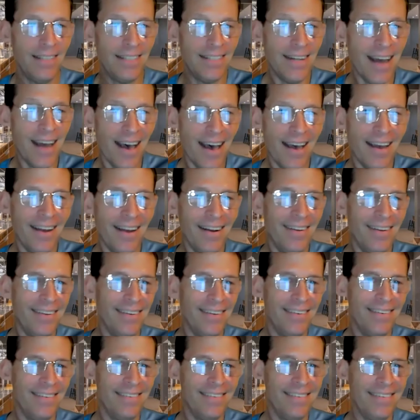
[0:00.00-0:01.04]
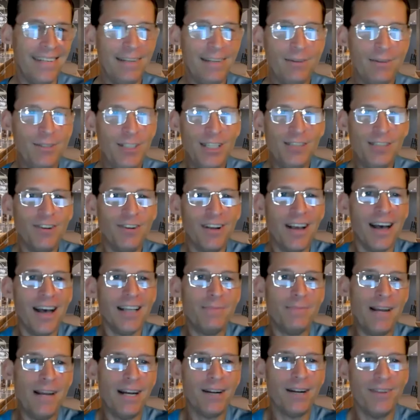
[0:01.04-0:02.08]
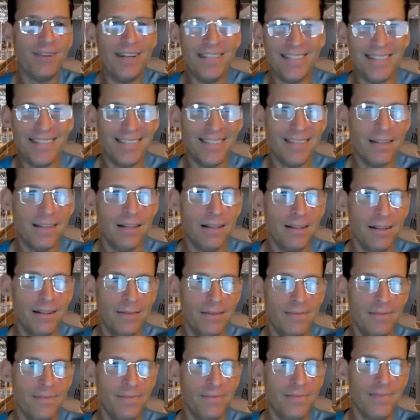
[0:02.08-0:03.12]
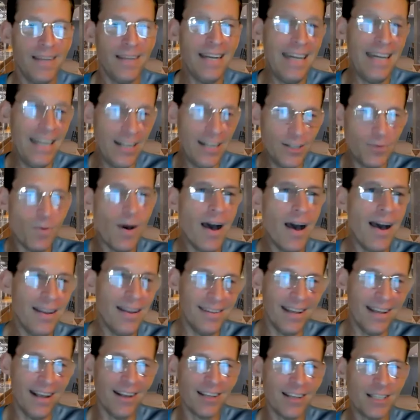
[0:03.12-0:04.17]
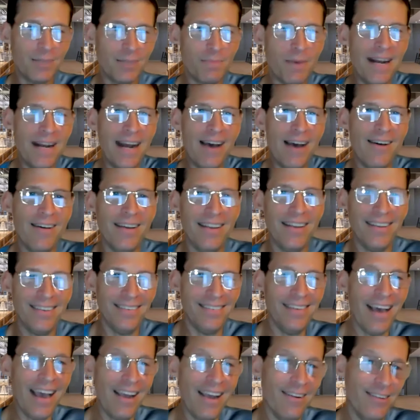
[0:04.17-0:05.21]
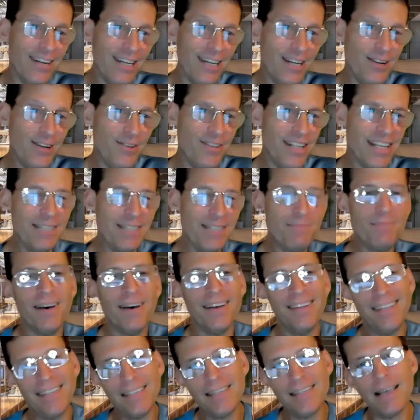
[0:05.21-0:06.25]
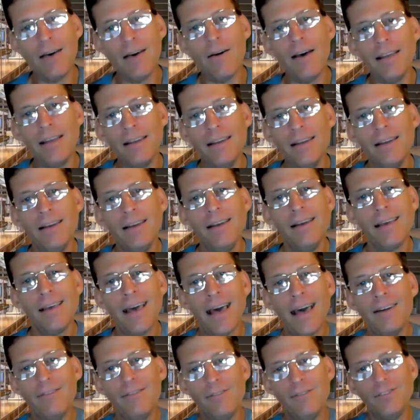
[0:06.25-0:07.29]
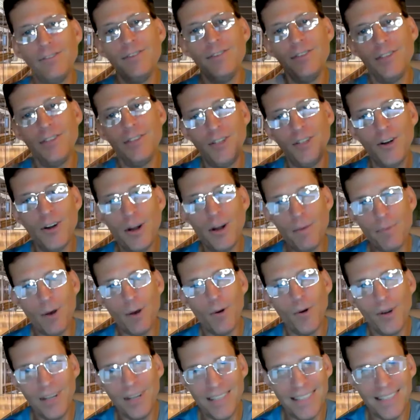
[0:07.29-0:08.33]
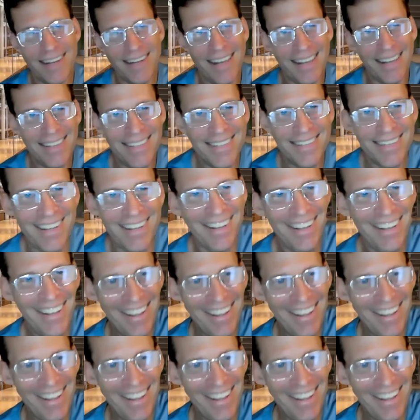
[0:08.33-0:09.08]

It's not. It was just for cosmetic reasons. And here's why I'll, I'll explain how I, I already knew this, but this is how I kind of stirred up the hornet's nest